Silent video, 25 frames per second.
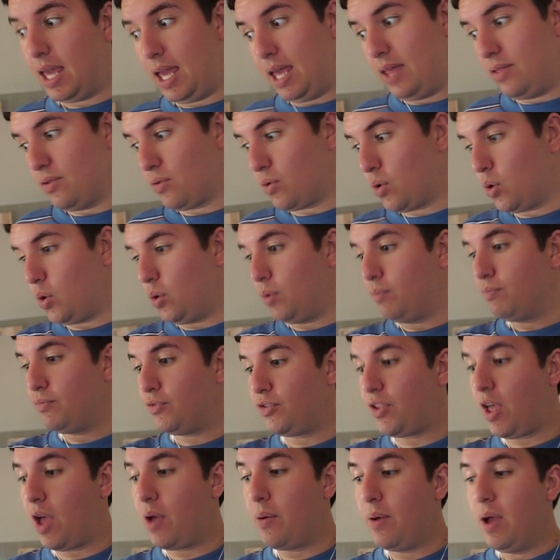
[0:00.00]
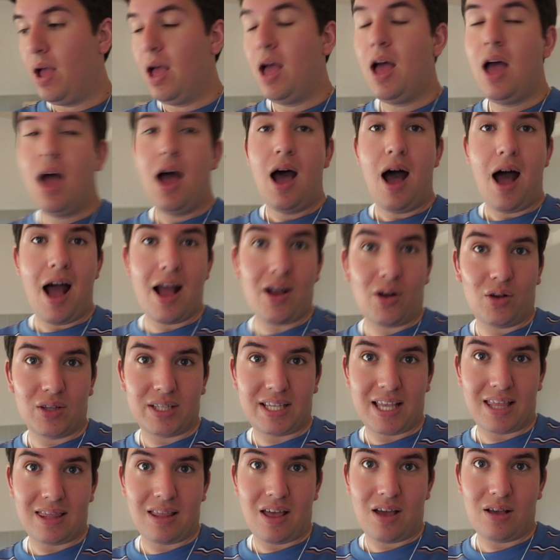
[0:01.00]
either or. So I
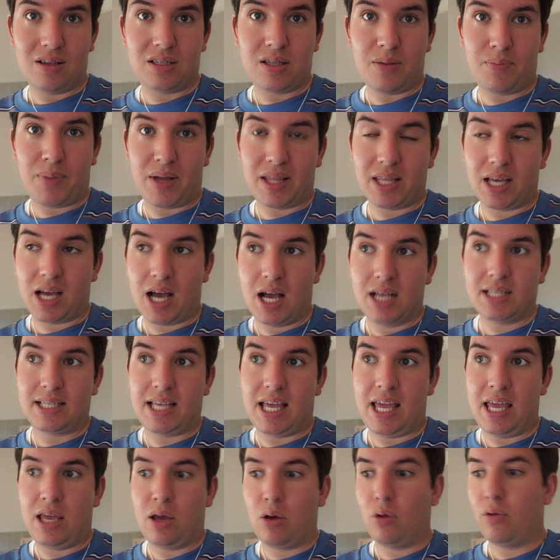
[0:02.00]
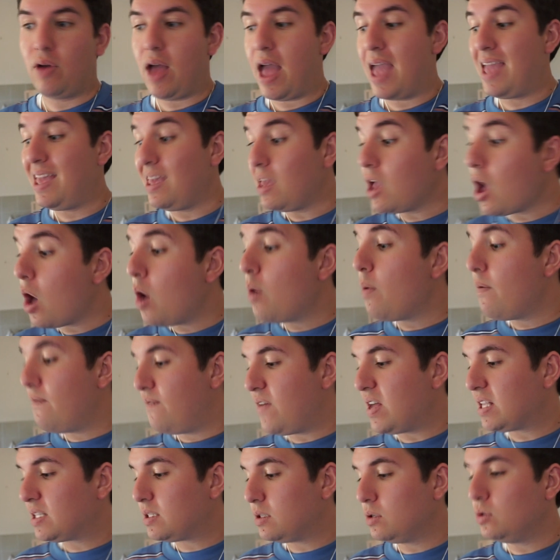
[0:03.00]
got sent those by the guys at Eco, Eco
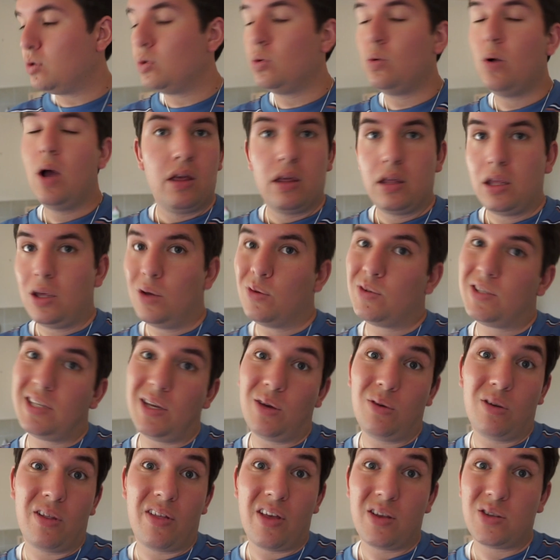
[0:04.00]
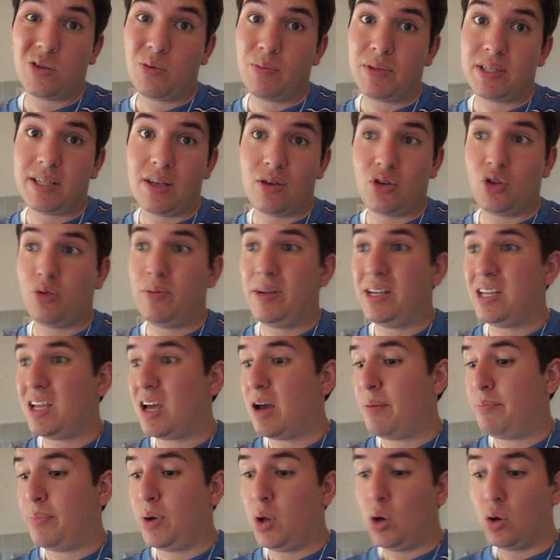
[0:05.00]
Vessel. You'll see all of those on my social
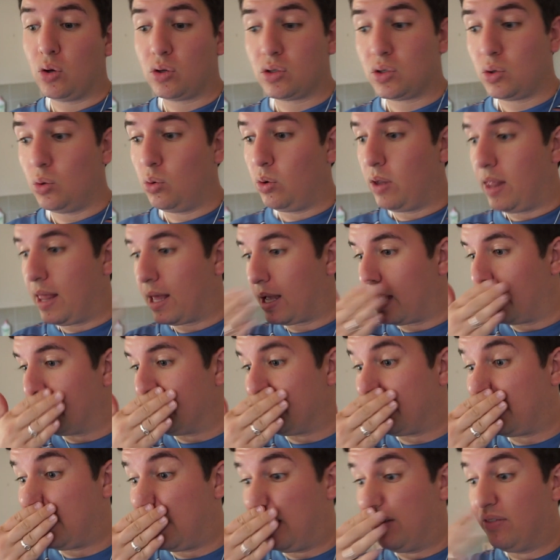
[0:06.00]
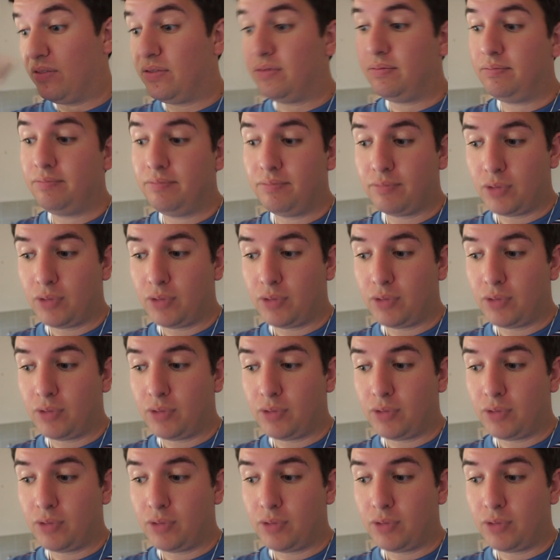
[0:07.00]
media, blogs, all that kind of stuff.